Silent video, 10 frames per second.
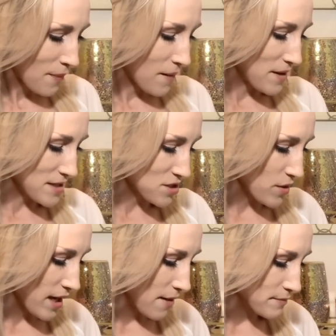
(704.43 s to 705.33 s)
What else do
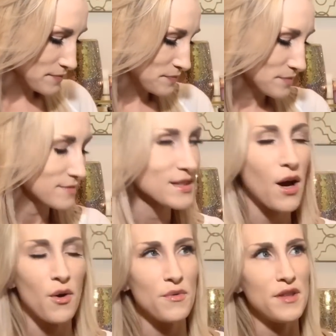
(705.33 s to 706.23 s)
I got?
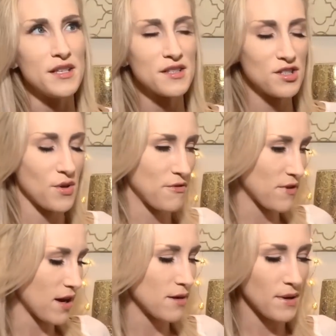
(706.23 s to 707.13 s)
Oh, these two, I
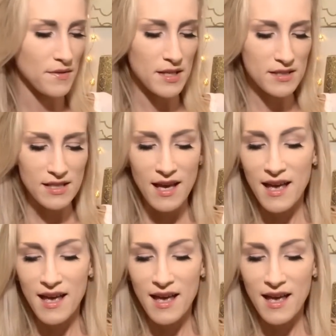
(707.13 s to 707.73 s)
forgot about these.